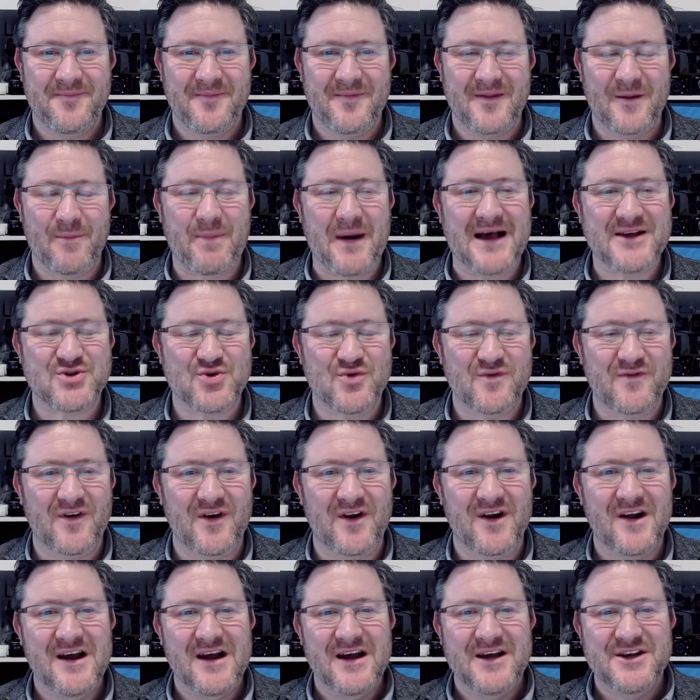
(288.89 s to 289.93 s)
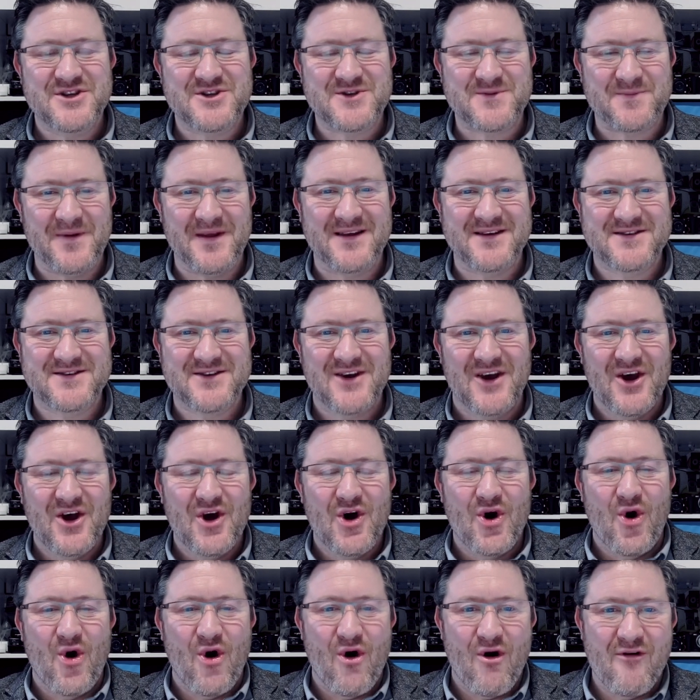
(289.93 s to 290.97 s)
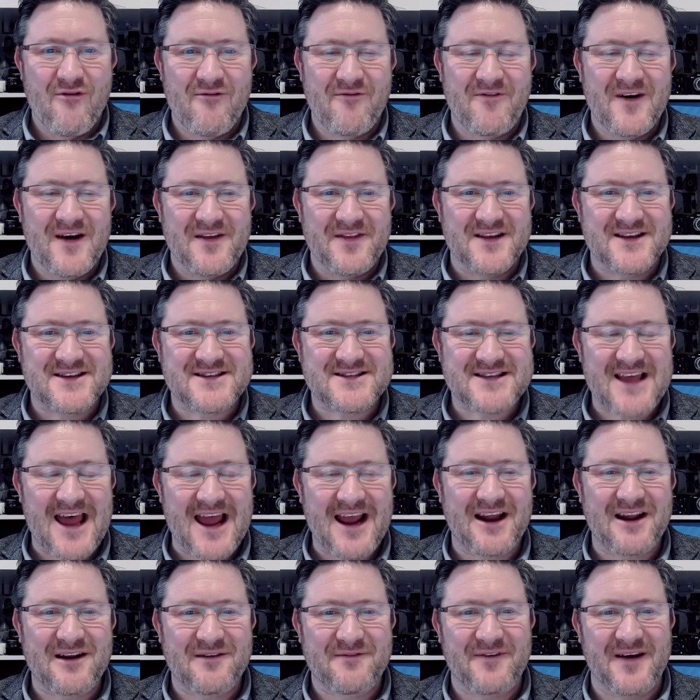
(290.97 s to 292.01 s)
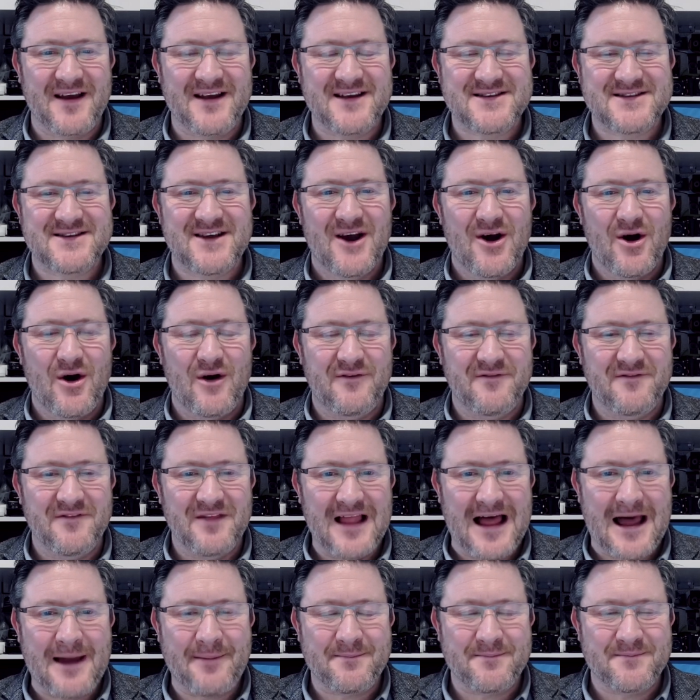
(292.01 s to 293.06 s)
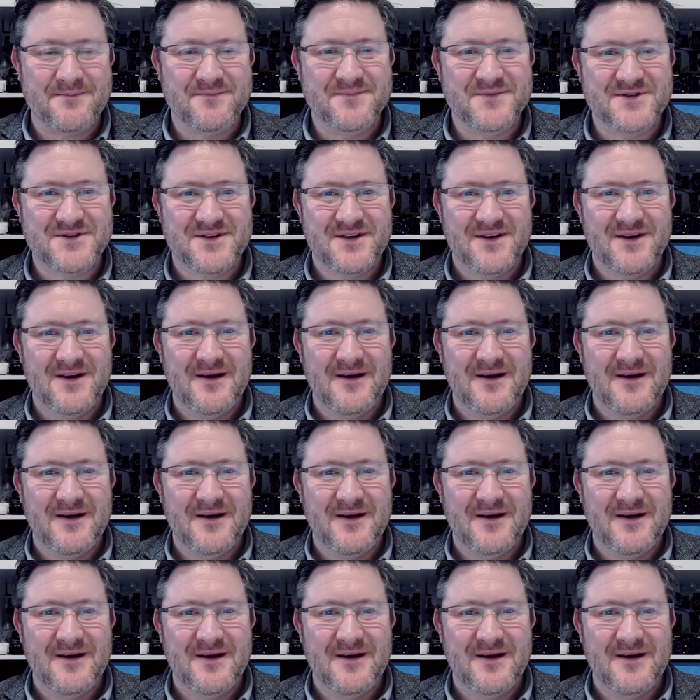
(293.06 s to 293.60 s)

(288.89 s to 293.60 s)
The Passover speaks of the sacrifice of lambs